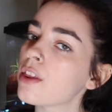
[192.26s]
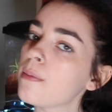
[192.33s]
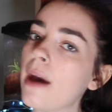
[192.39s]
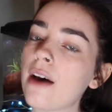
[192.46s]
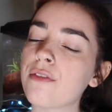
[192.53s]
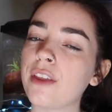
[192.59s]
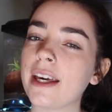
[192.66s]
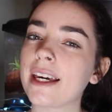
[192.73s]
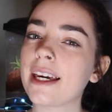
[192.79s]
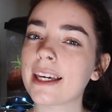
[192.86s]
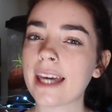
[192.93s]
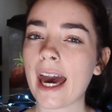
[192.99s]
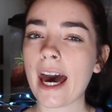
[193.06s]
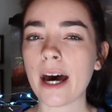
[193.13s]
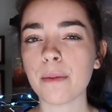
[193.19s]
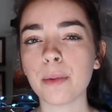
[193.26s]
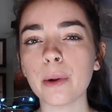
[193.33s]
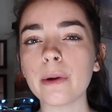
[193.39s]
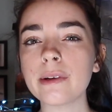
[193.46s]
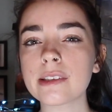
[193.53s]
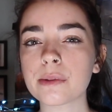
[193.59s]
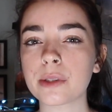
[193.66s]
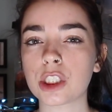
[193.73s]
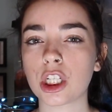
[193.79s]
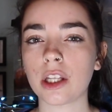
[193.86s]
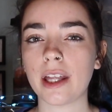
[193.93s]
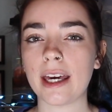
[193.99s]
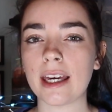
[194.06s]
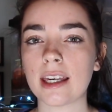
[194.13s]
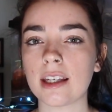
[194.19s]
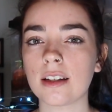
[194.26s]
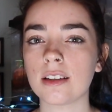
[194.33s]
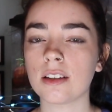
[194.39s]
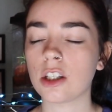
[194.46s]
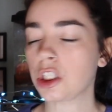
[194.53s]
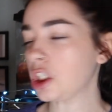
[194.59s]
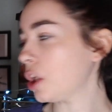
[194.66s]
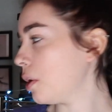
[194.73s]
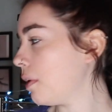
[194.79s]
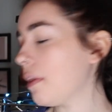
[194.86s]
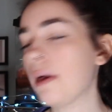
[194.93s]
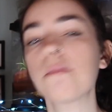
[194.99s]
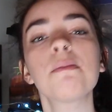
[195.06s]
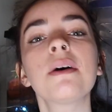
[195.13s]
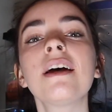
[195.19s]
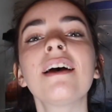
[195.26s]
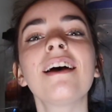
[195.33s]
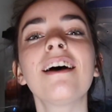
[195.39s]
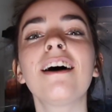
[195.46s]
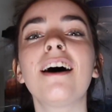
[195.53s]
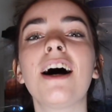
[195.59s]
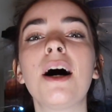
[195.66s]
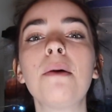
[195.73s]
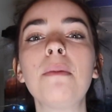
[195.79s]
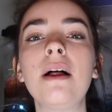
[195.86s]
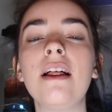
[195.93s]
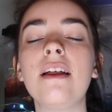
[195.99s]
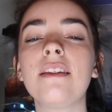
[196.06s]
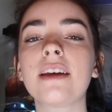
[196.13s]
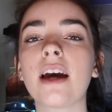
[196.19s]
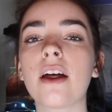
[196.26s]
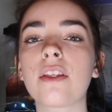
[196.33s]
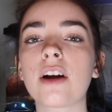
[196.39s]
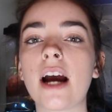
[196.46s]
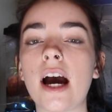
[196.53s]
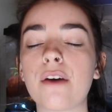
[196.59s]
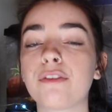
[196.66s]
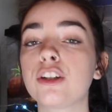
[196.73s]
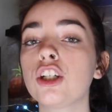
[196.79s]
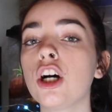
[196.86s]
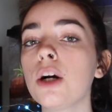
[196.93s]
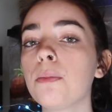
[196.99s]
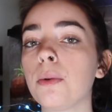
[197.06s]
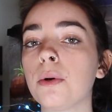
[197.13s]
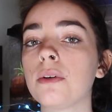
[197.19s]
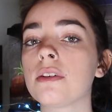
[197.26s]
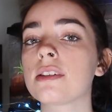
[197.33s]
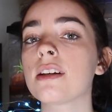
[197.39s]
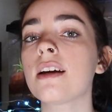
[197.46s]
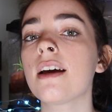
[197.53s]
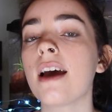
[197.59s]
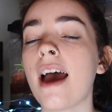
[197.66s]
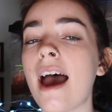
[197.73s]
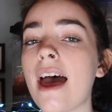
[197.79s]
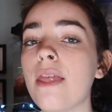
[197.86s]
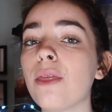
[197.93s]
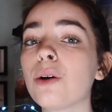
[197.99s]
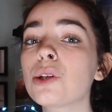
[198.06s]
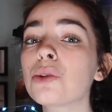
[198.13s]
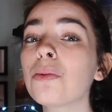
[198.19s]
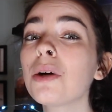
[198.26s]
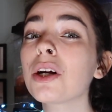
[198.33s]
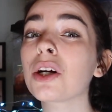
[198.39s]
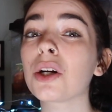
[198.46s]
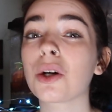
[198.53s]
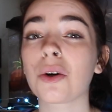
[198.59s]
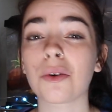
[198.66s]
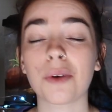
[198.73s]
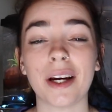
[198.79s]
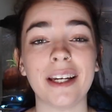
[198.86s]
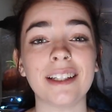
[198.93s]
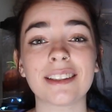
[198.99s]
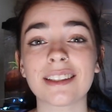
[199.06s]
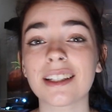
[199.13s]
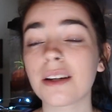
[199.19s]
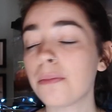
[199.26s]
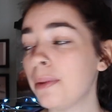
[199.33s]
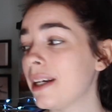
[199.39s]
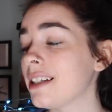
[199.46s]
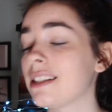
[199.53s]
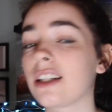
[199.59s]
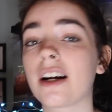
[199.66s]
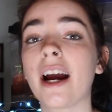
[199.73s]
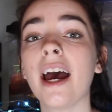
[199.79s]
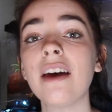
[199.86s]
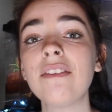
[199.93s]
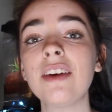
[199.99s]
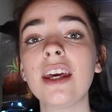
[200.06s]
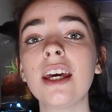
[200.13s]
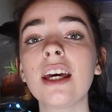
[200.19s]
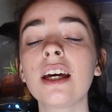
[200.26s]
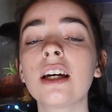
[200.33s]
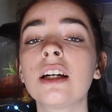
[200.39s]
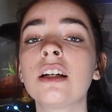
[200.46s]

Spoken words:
of them have like cat bowls, which are like, I'll show you them, and then the other half are dog bowls. And those work great because they're heavy,